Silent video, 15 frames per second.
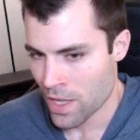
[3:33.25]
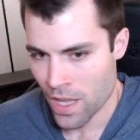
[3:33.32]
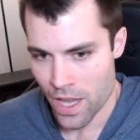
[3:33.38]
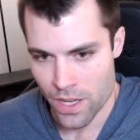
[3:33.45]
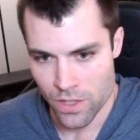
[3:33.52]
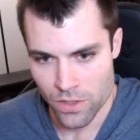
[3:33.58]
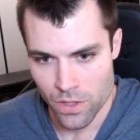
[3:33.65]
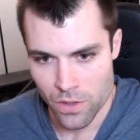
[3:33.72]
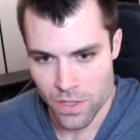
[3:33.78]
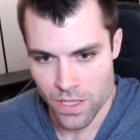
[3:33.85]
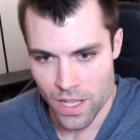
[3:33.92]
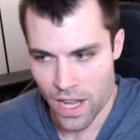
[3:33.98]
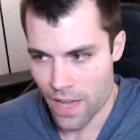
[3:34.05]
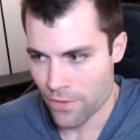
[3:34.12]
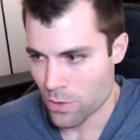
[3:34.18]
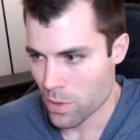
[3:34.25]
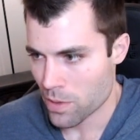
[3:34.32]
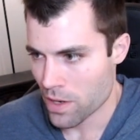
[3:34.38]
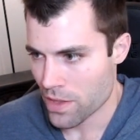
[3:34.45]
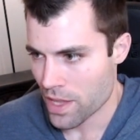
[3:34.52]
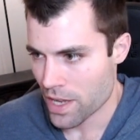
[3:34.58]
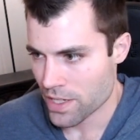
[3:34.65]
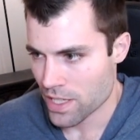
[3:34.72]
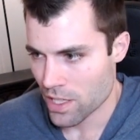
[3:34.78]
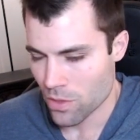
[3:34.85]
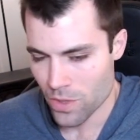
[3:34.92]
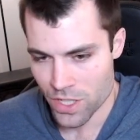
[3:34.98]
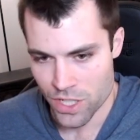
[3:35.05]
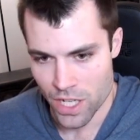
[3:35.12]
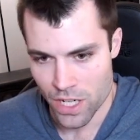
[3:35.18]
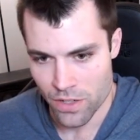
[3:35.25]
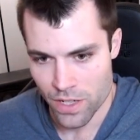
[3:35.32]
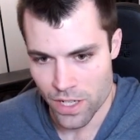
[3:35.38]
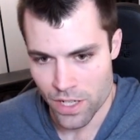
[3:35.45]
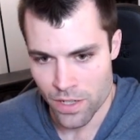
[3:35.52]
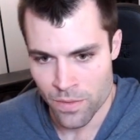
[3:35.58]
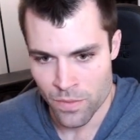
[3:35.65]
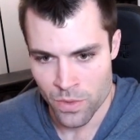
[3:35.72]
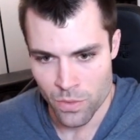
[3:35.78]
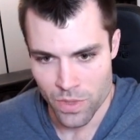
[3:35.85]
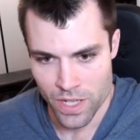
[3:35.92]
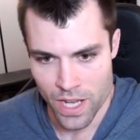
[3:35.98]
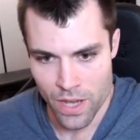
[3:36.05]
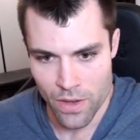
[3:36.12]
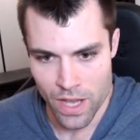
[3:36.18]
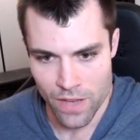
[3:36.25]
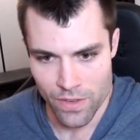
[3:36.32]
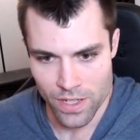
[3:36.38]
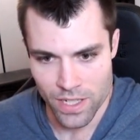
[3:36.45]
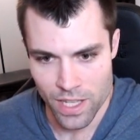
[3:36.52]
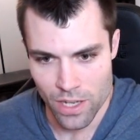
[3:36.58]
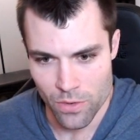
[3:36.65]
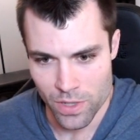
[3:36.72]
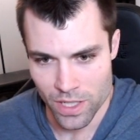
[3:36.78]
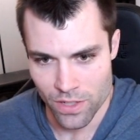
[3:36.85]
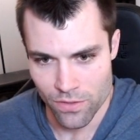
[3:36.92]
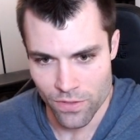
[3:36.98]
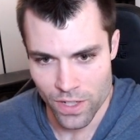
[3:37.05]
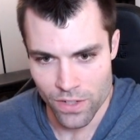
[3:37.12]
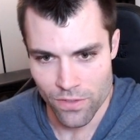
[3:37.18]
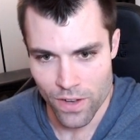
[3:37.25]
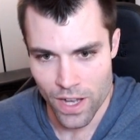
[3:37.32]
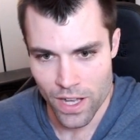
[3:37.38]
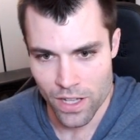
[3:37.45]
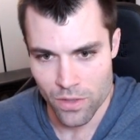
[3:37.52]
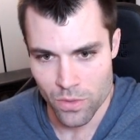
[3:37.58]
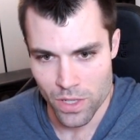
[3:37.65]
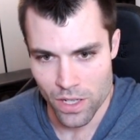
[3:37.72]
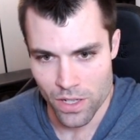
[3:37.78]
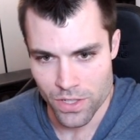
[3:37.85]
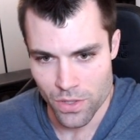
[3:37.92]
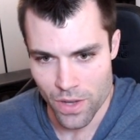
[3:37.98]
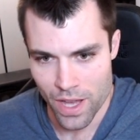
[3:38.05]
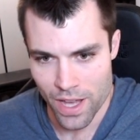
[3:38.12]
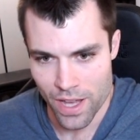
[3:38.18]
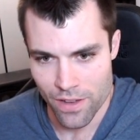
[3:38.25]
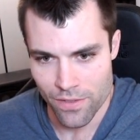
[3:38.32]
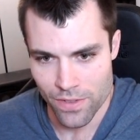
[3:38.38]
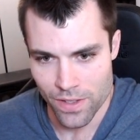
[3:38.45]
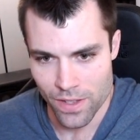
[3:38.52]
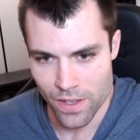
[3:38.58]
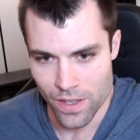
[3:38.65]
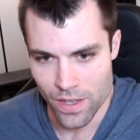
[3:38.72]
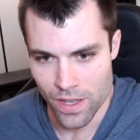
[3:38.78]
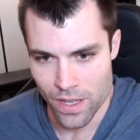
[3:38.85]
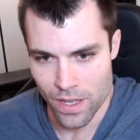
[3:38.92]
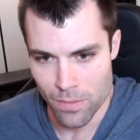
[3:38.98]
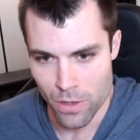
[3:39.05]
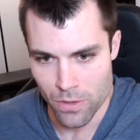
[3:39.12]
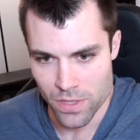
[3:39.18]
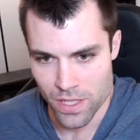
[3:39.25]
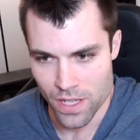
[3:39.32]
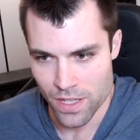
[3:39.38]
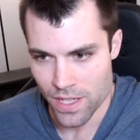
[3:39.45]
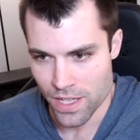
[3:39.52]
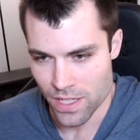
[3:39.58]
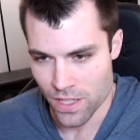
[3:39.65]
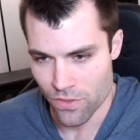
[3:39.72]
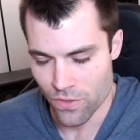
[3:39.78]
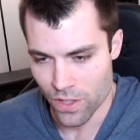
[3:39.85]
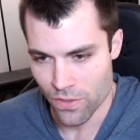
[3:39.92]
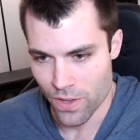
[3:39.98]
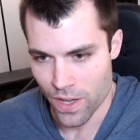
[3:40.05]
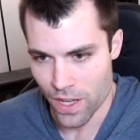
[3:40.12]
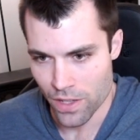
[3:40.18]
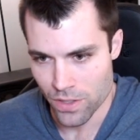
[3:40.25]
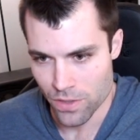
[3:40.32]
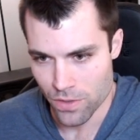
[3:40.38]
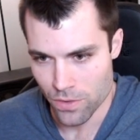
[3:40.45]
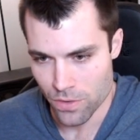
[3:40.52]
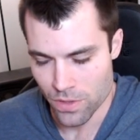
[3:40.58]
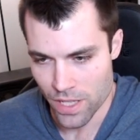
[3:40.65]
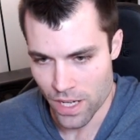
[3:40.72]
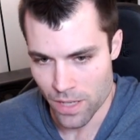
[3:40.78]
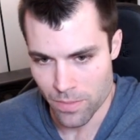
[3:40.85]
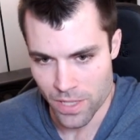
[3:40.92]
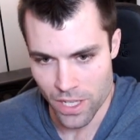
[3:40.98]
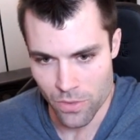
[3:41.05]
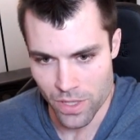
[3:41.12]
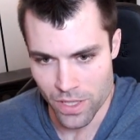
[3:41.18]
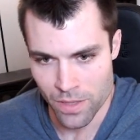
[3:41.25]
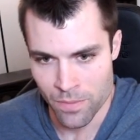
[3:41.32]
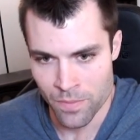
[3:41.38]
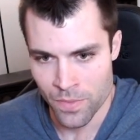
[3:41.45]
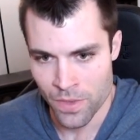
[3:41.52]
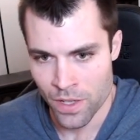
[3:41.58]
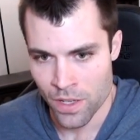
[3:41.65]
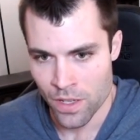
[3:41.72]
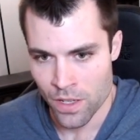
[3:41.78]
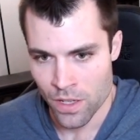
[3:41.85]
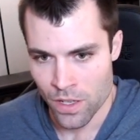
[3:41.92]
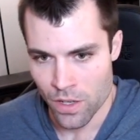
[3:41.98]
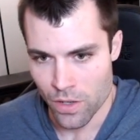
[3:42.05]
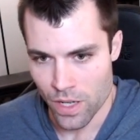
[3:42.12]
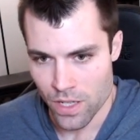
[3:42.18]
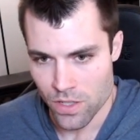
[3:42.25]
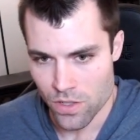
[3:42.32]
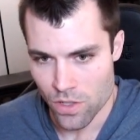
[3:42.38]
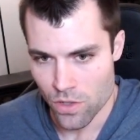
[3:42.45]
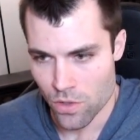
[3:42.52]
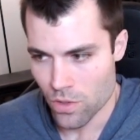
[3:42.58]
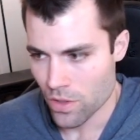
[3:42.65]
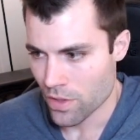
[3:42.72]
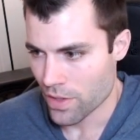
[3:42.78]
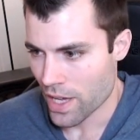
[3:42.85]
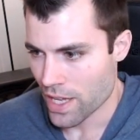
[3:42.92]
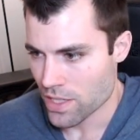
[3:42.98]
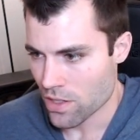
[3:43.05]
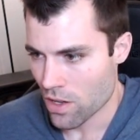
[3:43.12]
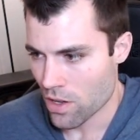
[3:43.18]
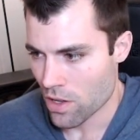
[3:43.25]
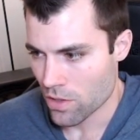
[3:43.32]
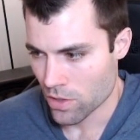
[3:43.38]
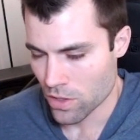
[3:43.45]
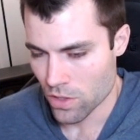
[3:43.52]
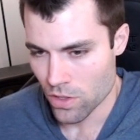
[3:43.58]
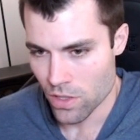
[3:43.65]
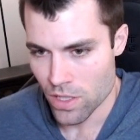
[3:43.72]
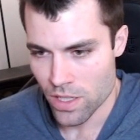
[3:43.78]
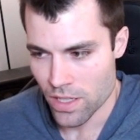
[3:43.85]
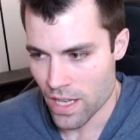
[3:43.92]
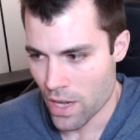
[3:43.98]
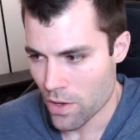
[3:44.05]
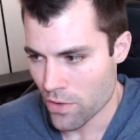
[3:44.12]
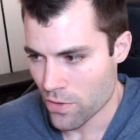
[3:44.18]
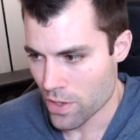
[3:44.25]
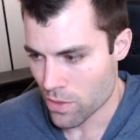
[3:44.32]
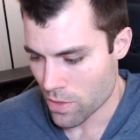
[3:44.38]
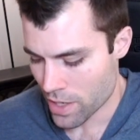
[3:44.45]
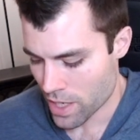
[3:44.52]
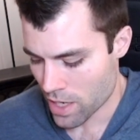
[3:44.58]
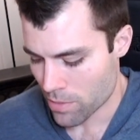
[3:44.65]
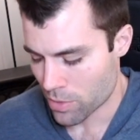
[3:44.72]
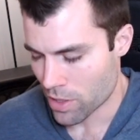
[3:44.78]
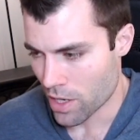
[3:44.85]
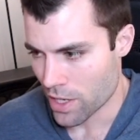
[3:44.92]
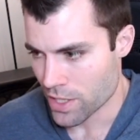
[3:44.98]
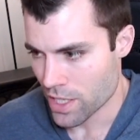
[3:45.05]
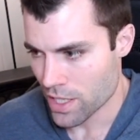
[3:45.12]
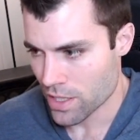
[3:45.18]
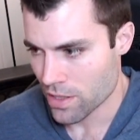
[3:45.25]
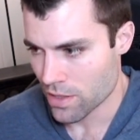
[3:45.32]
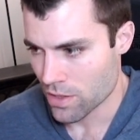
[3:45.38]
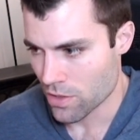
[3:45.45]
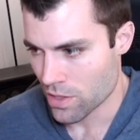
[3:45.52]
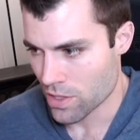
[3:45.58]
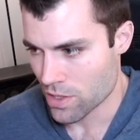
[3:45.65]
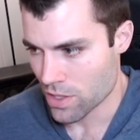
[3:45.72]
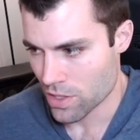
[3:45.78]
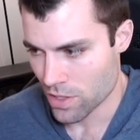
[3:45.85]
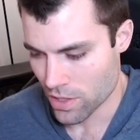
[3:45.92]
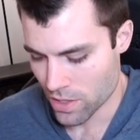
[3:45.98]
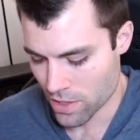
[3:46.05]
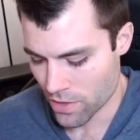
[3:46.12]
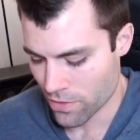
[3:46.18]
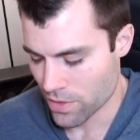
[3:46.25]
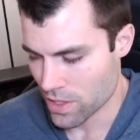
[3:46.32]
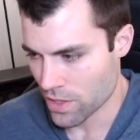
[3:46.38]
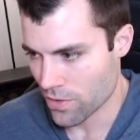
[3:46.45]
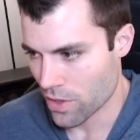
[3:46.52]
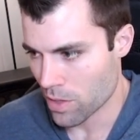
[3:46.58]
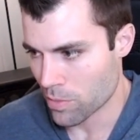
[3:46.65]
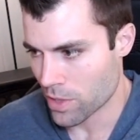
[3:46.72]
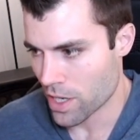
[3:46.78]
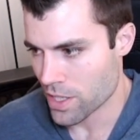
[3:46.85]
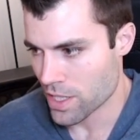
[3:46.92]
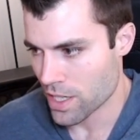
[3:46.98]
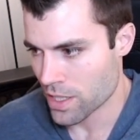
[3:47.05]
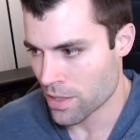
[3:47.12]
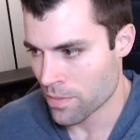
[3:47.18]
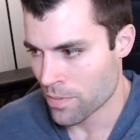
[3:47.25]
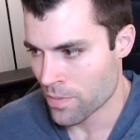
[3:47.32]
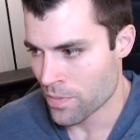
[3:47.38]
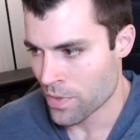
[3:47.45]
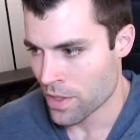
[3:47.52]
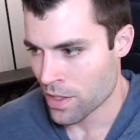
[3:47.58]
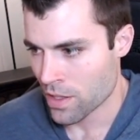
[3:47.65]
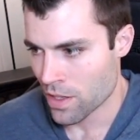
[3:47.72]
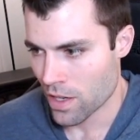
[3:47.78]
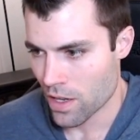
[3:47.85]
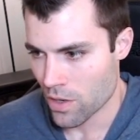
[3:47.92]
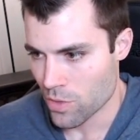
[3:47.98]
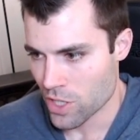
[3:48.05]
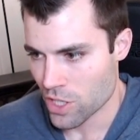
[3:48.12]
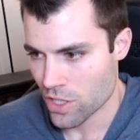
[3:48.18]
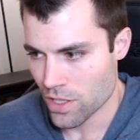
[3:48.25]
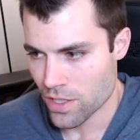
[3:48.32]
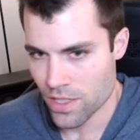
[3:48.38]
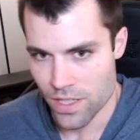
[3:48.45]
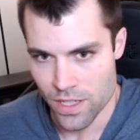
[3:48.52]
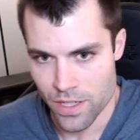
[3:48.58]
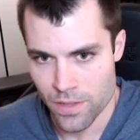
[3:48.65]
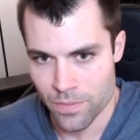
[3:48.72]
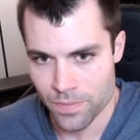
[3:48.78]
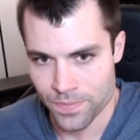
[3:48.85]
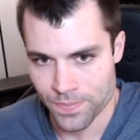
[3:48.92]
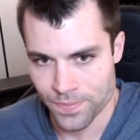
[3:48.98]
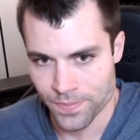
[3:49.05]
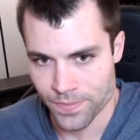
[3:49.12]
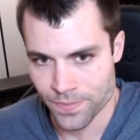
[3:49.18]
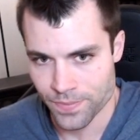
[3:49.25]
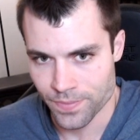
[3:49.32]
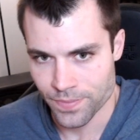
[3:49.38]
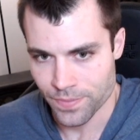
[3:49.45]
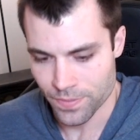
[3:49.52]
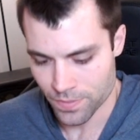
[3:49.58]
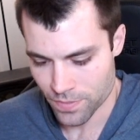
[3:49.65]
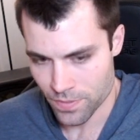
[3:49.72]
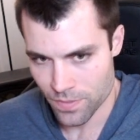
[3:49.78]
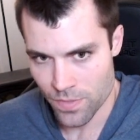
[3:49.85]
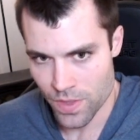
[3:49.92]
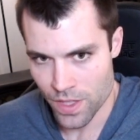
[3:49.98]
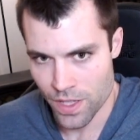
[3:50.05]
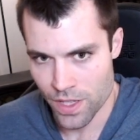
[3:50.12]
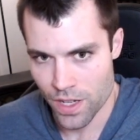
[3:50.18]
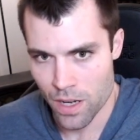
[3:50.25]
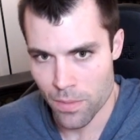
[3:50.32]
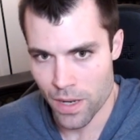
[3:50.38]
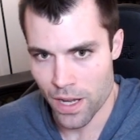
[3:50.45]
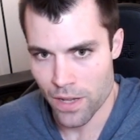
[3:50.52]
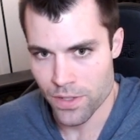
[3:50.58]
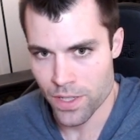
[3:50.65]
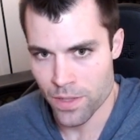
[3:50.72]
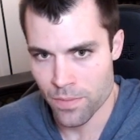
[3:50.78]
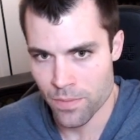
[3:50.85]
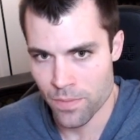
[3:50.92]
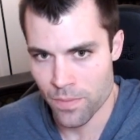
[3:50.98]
And you'll notice that after we run that Tailwind generator, we now have a Tailwind config file. We also have a post-CSS config file to set up Tailwind. Okay, so that's all good. Now, if we run our project, so this is just the default project, we should see in our browser